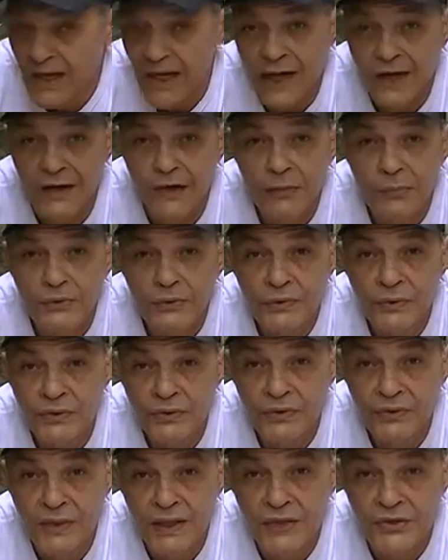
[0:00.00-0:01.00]
I hope
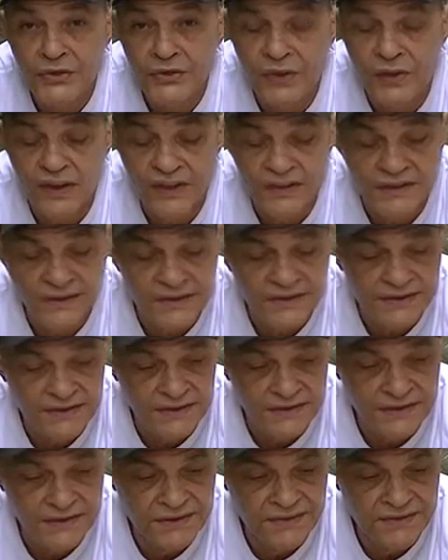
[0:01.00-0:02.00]
you enjoy this
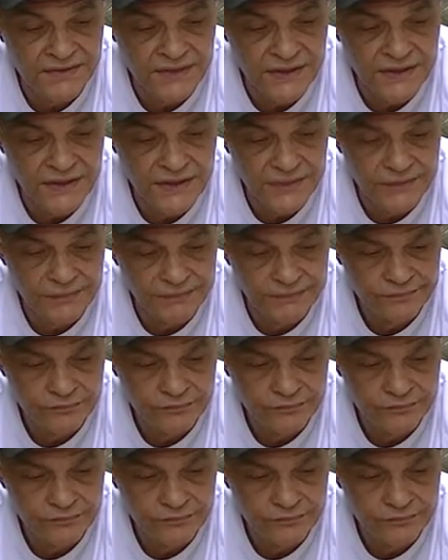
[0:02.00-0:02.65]
video,